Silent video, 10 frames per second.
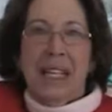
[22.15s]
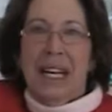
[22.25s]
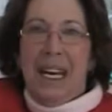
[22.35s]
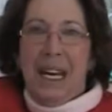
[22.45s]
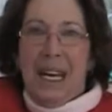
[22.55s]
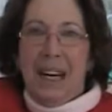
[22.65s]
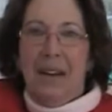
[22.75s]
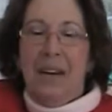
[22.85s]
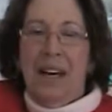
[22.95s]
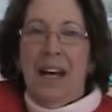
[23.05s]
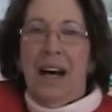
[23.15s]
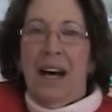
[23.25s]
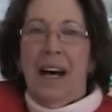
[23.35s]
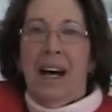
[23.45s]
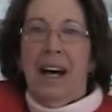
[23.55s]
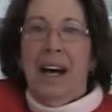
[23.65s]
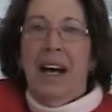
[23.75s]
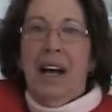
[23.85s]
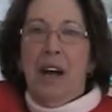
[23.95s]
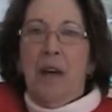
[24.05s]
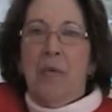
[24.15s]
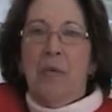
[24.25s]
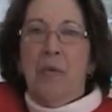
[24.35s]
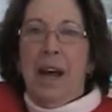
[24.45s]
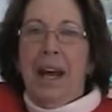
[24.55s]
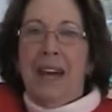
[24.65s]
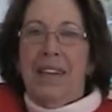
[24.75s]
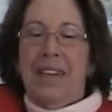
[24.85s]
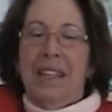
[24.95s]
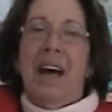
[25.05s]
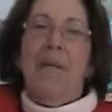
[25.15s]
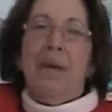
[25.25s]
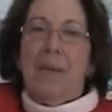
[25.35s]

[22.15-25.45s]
a kid, when at the time